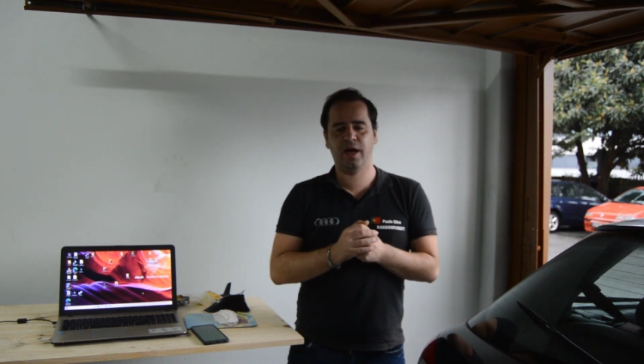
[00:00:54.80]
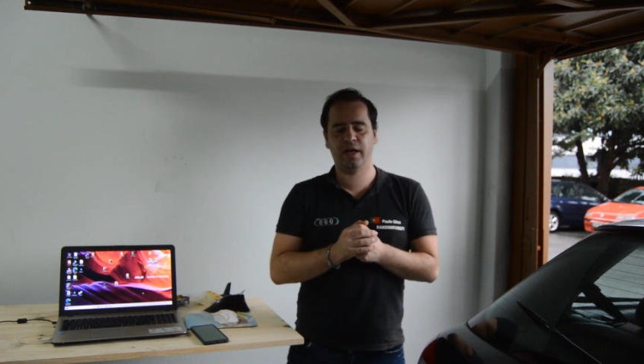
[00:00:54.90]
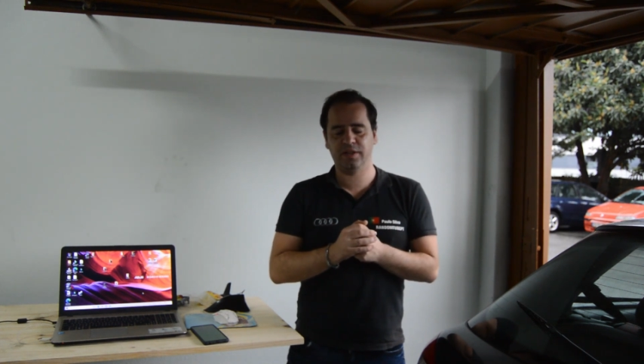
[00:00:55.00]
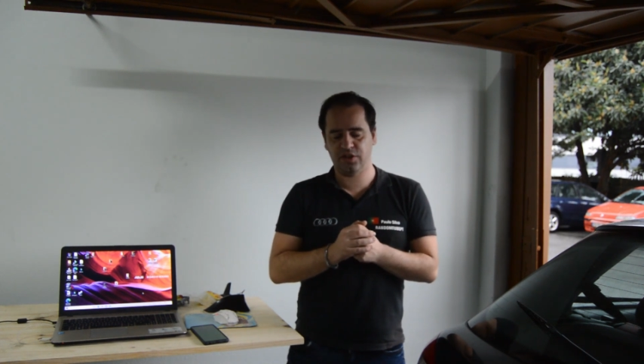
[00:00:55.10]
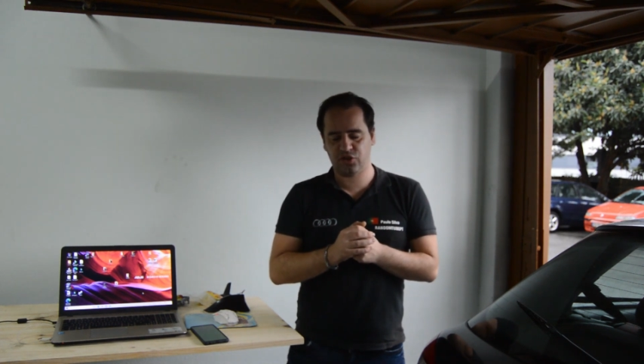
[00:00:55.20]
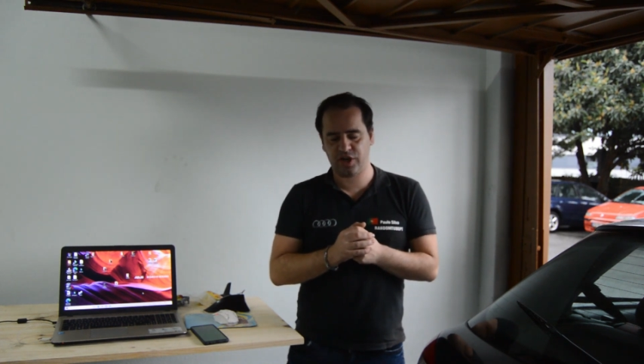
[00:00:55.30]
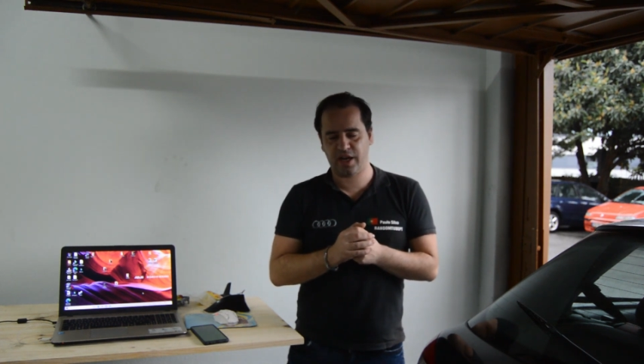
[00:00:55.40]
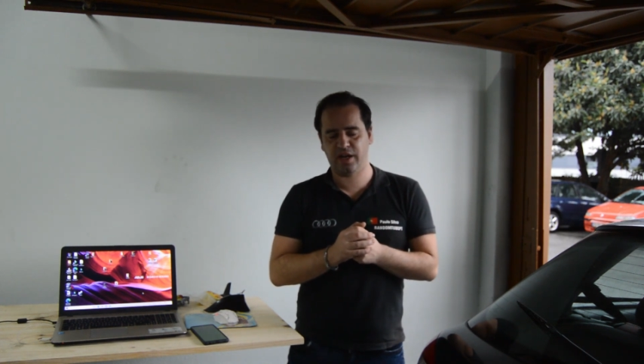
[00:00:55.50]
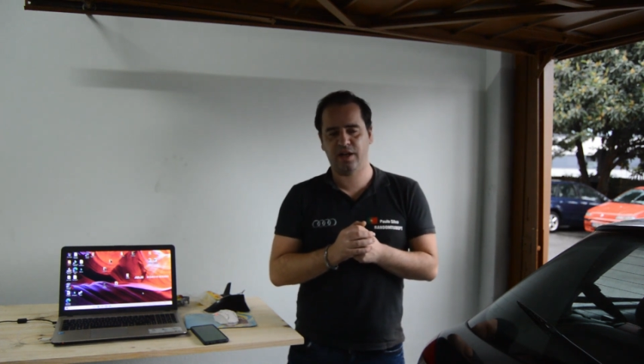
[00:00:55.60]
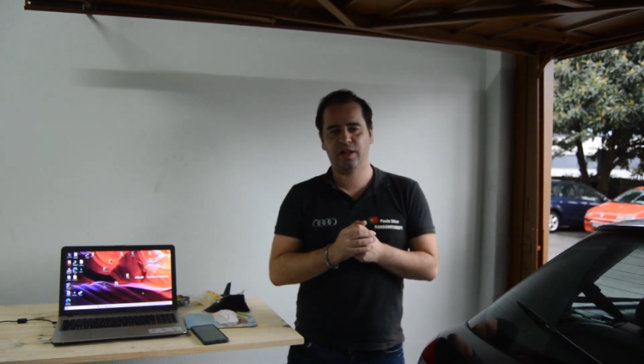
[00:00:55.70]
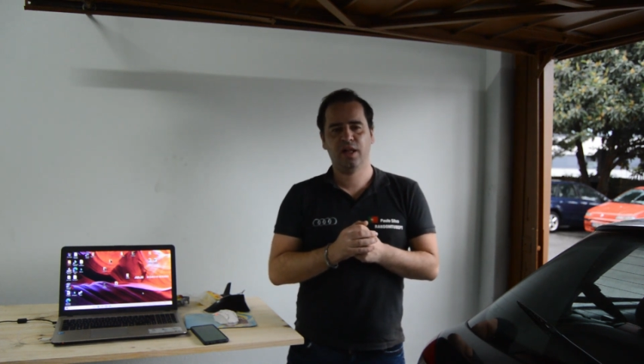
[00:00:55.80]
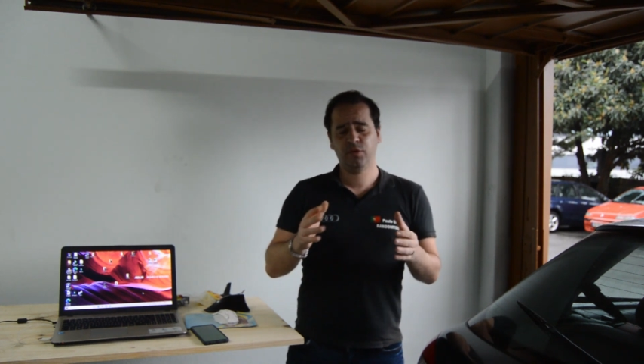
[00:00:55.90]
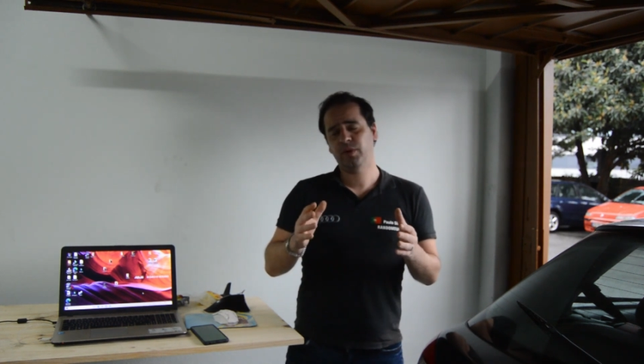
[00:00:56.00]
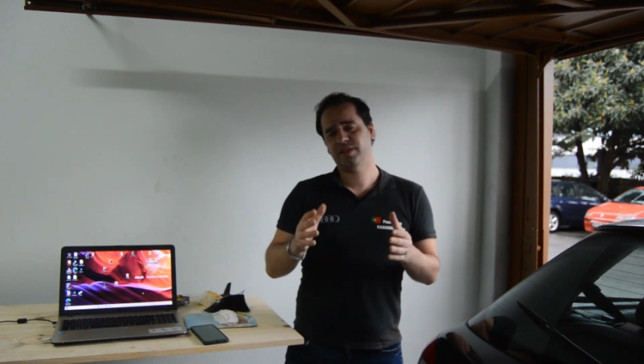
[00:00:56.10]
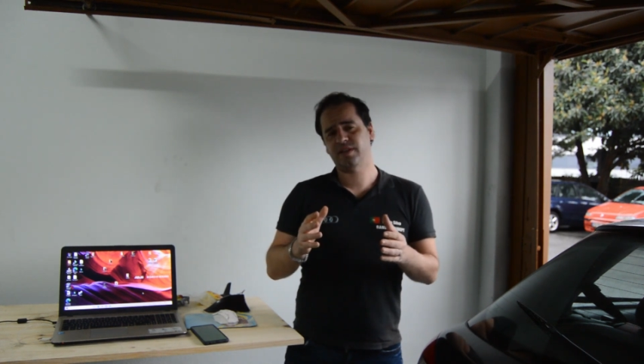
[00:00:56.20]
in the channel. A
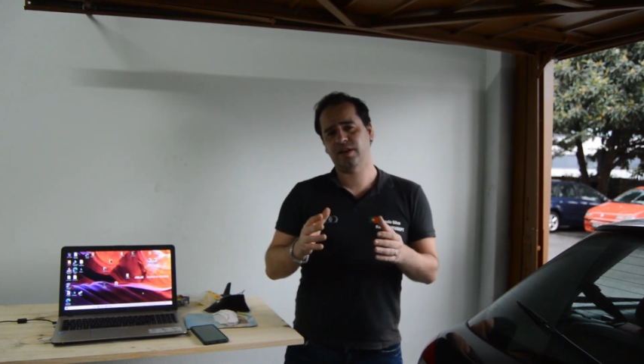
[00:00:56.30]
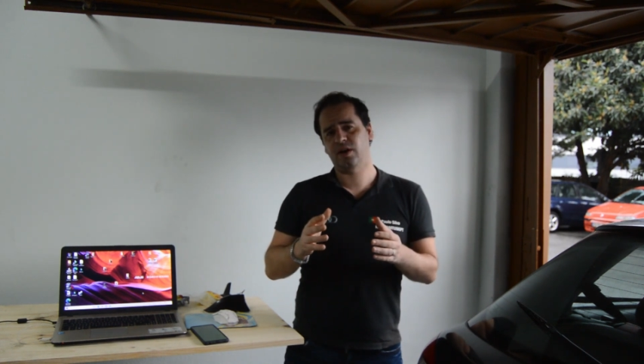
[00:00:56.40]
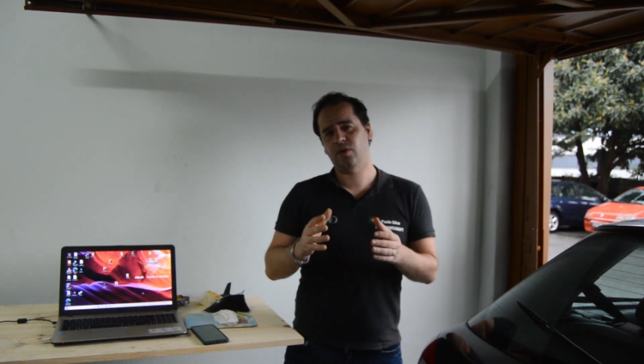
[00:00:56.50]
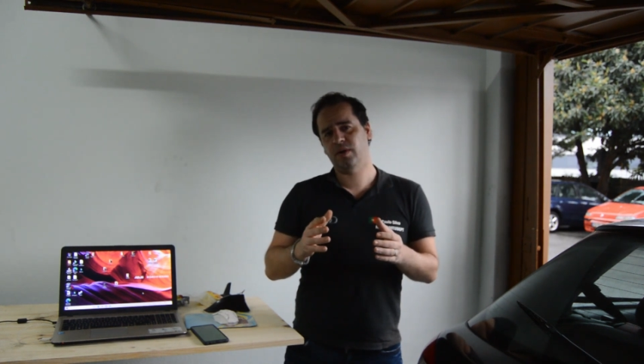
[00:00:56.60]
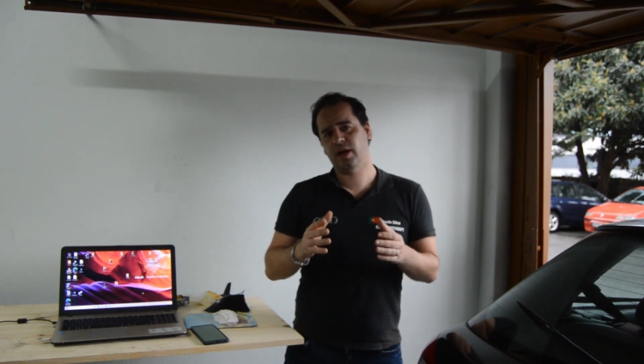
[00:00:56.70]
few weeks ago,